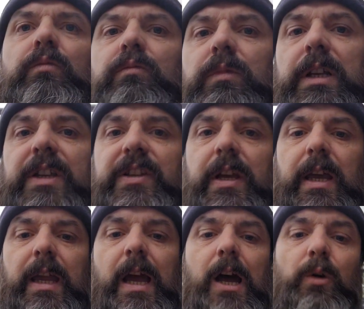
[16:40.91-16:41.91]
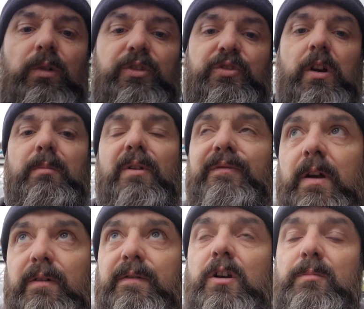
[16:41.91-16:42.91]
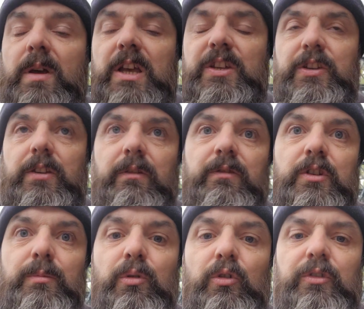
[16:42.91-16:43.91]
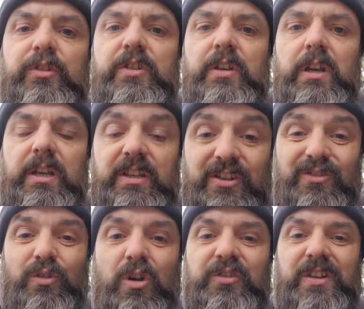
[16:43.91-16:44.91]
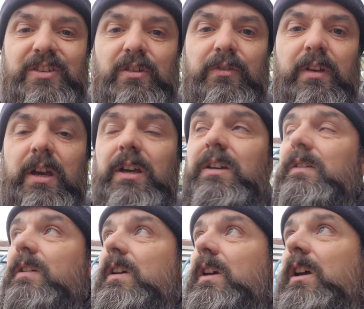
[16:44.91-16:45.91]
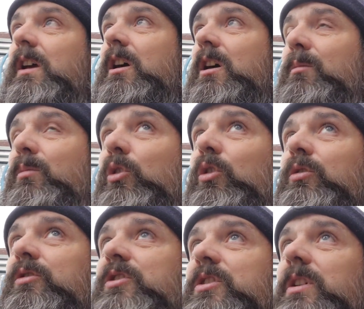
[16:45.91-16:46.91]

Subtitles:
like I say, I will try my very, very best to put additional content on there, but